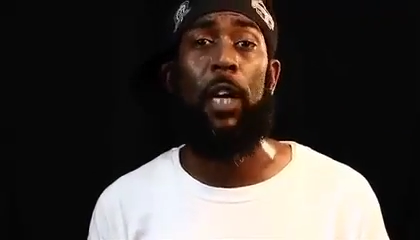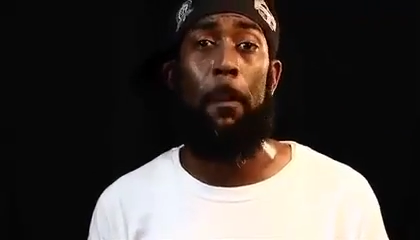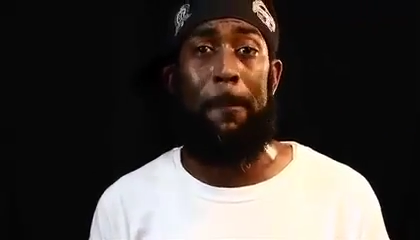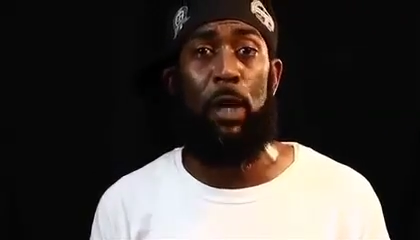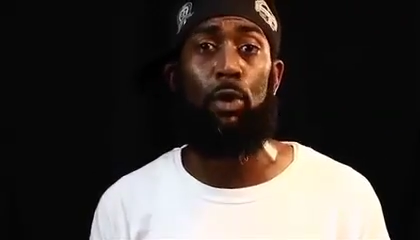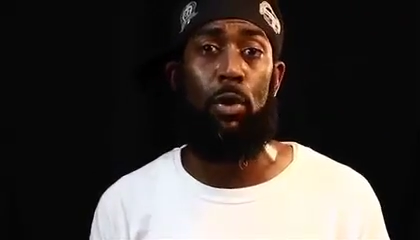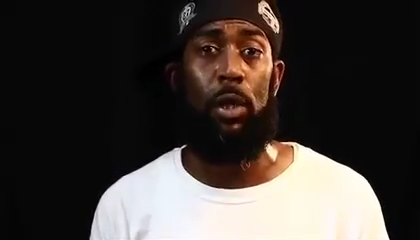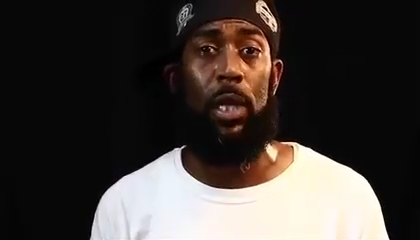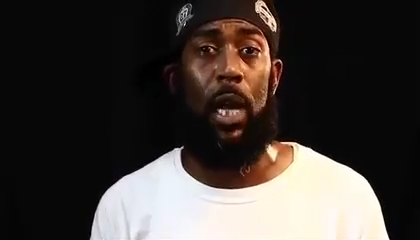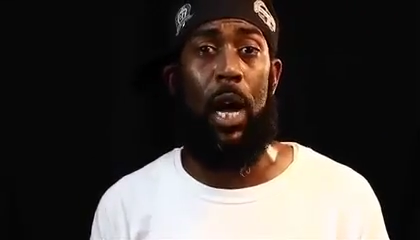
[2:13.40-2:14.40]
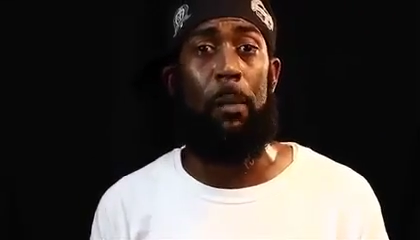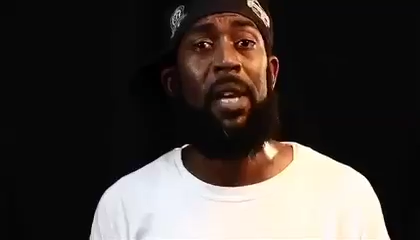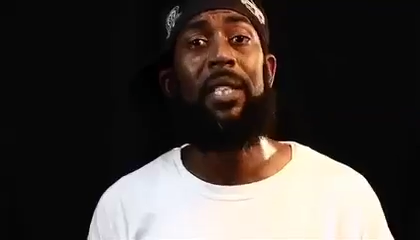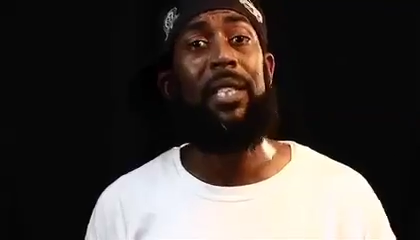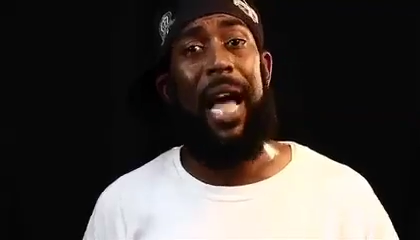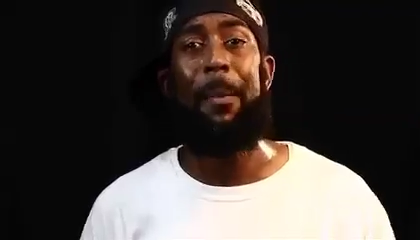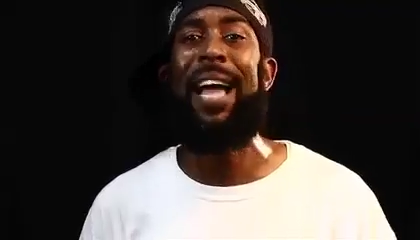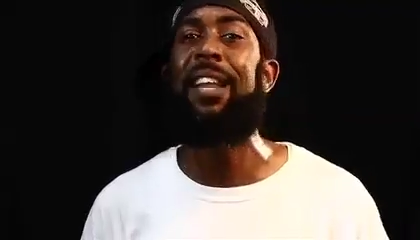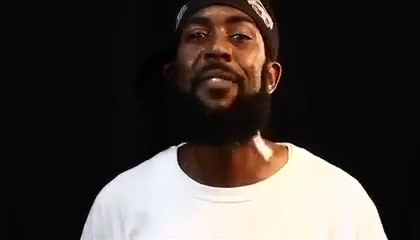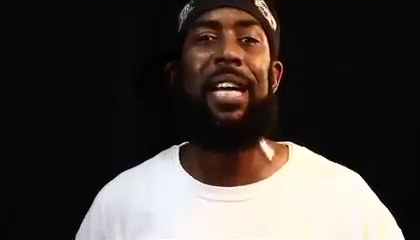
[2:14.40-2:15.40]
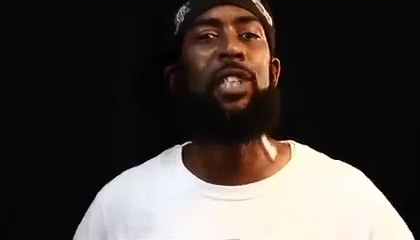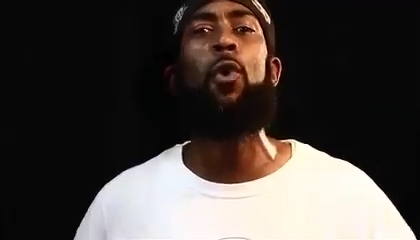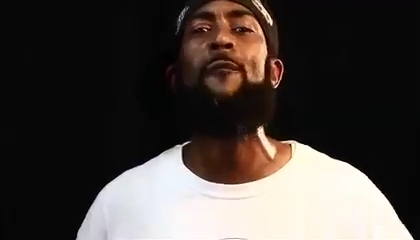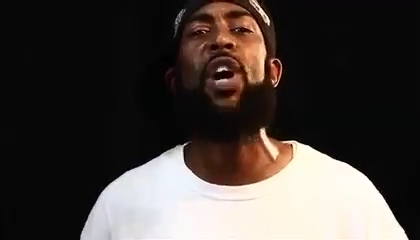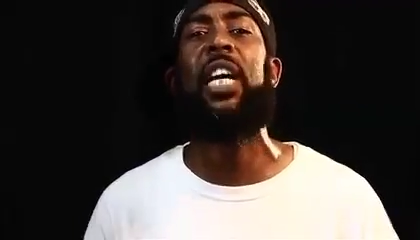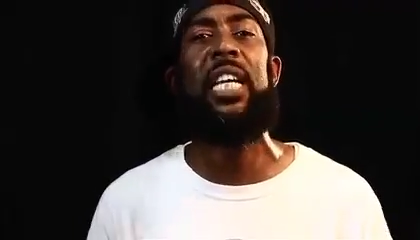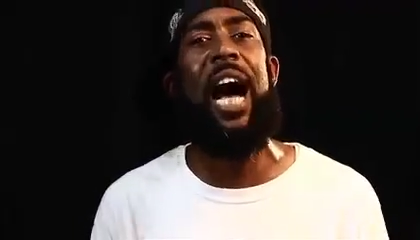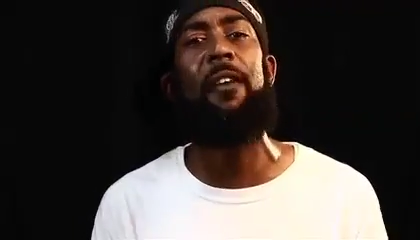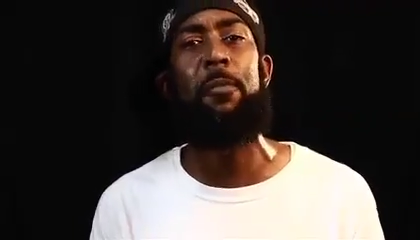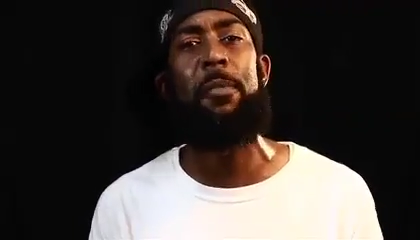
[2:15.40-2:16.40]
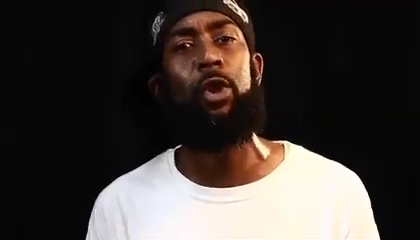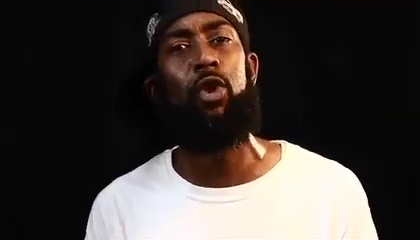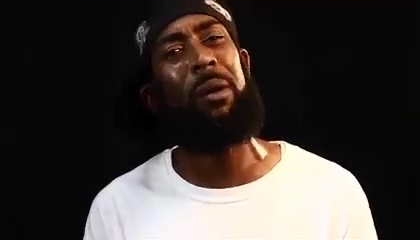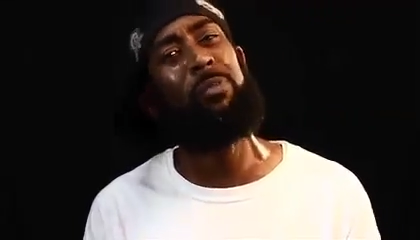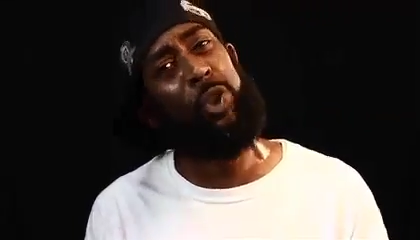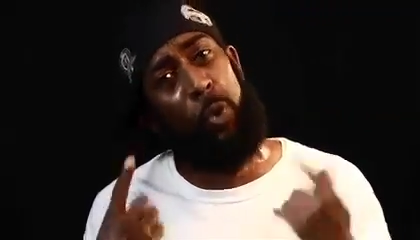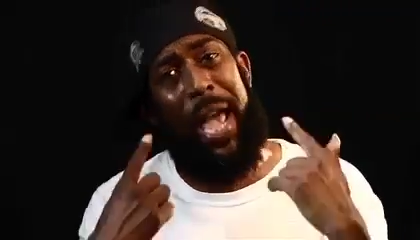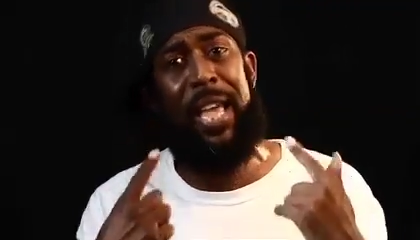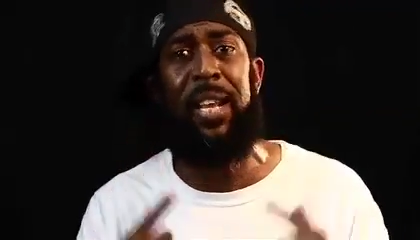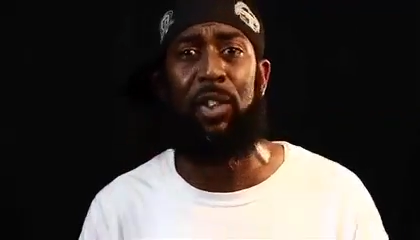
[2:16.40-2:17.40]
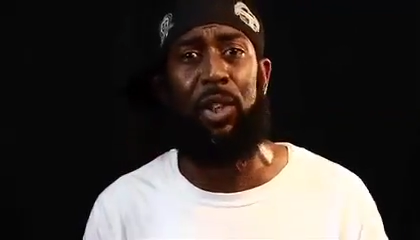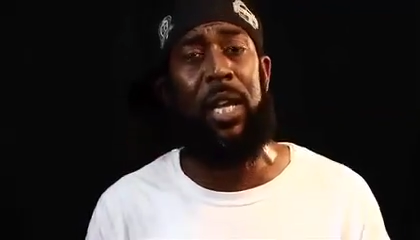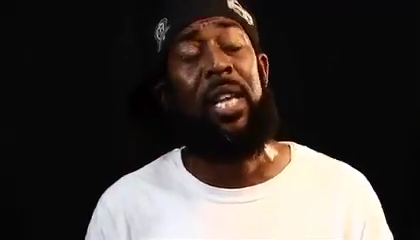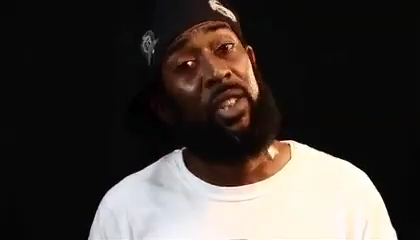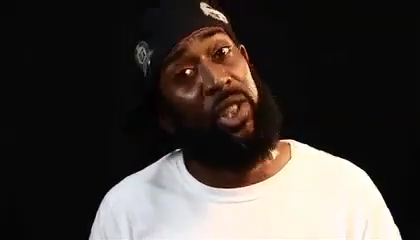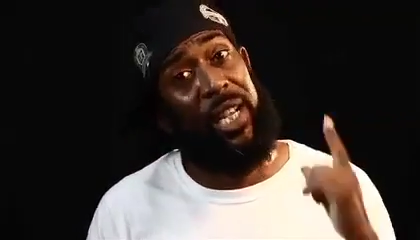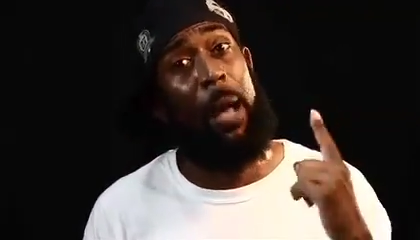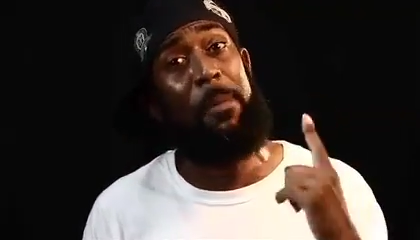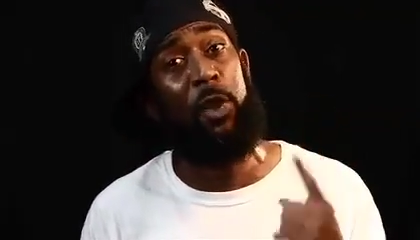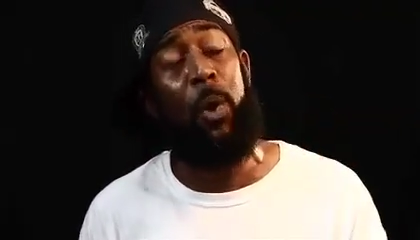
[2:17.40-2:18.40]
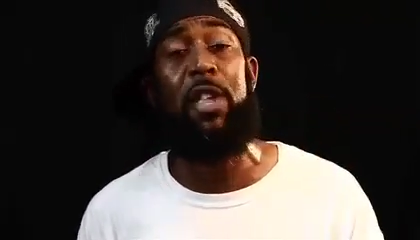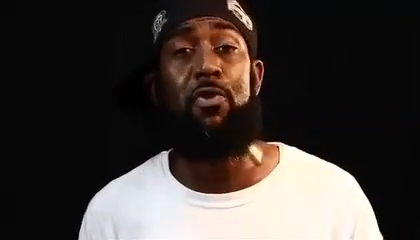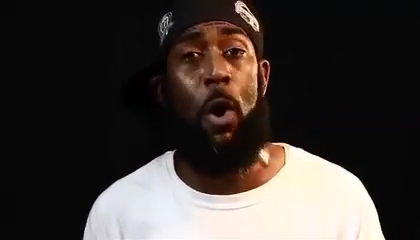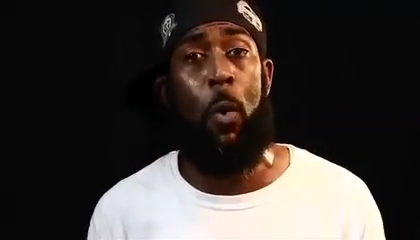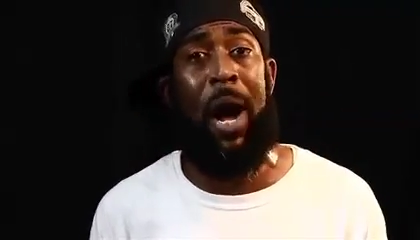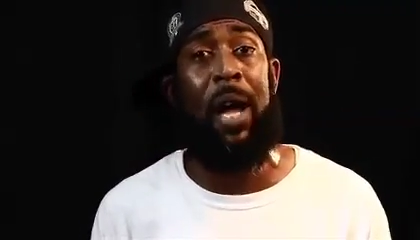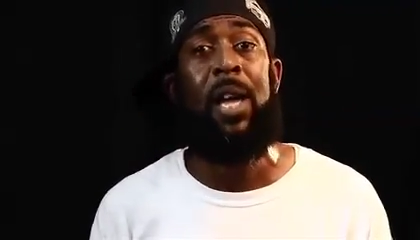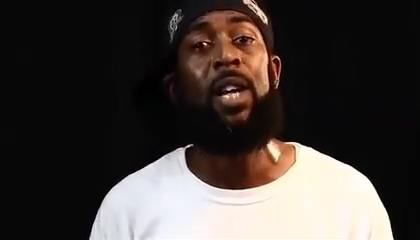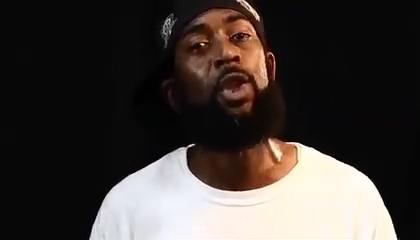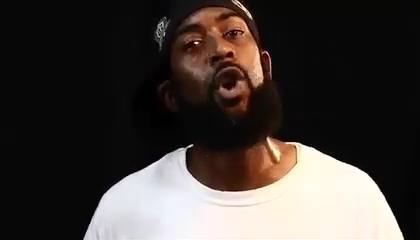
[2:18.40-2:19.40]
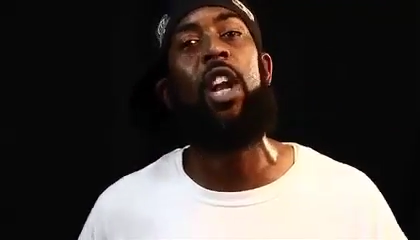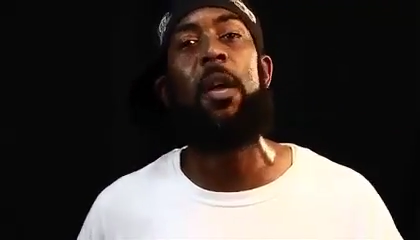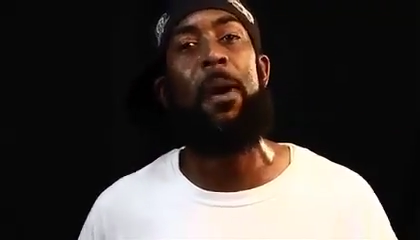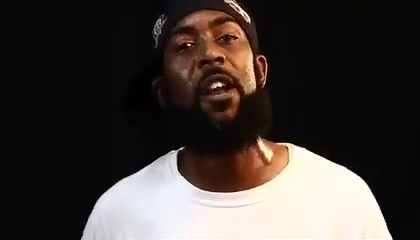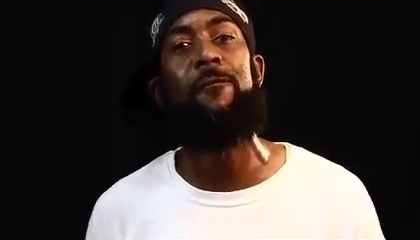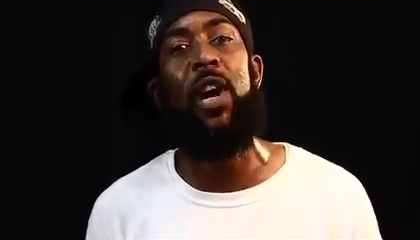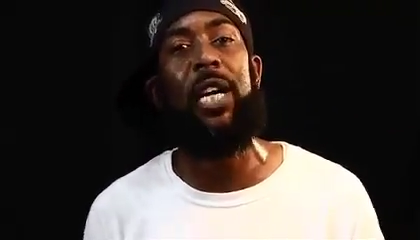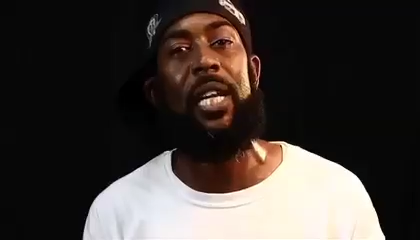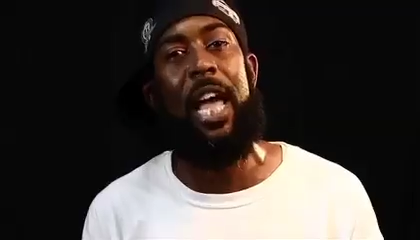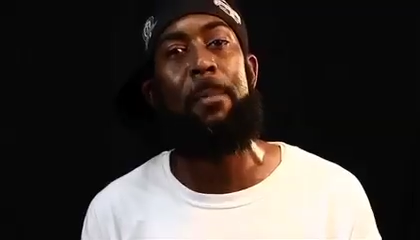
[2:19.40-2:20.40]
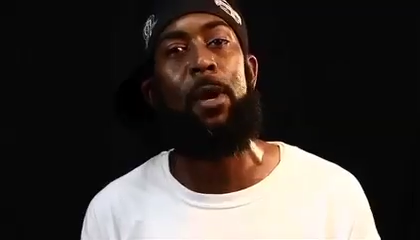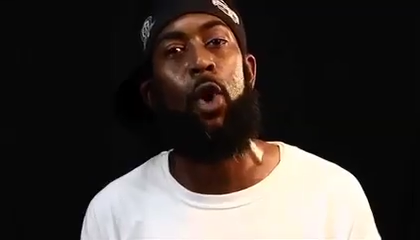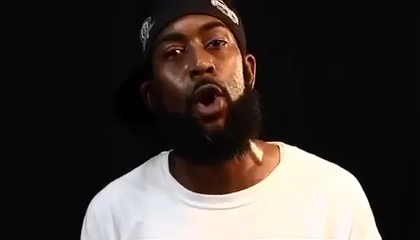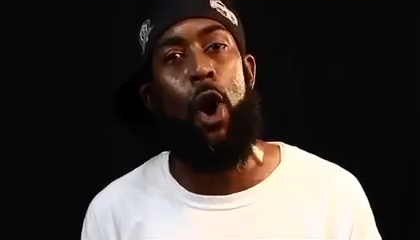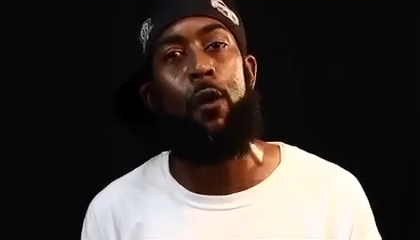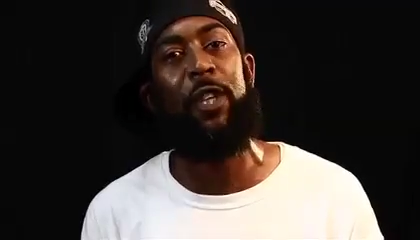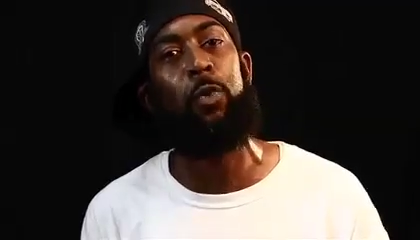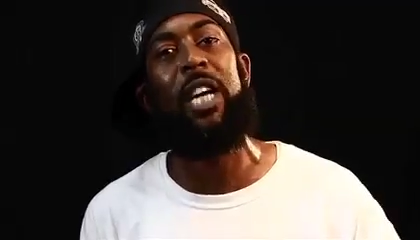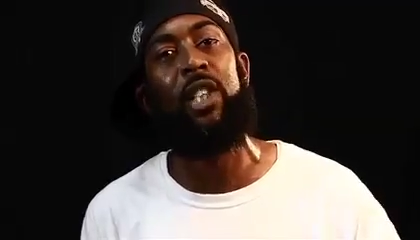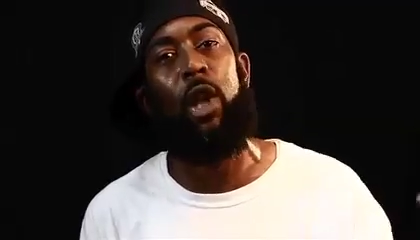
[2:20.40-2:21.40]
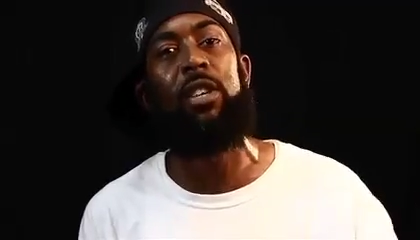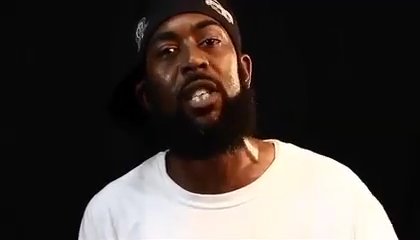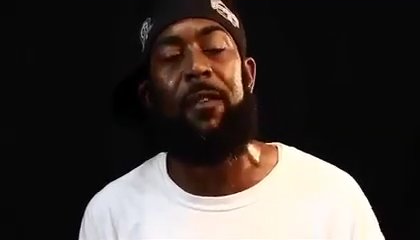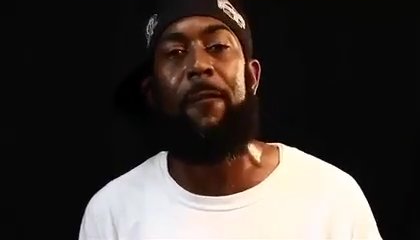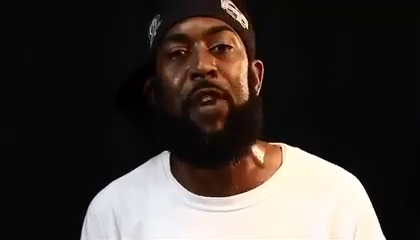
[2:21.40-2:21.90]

fucking bills on time. Stop. I ain't even got, it's too fucking hot for me to talk. I'm sweating and shit. Shit got me sweating. You know why? Because y'all ain't paid a light bill on earth. That's why it's 37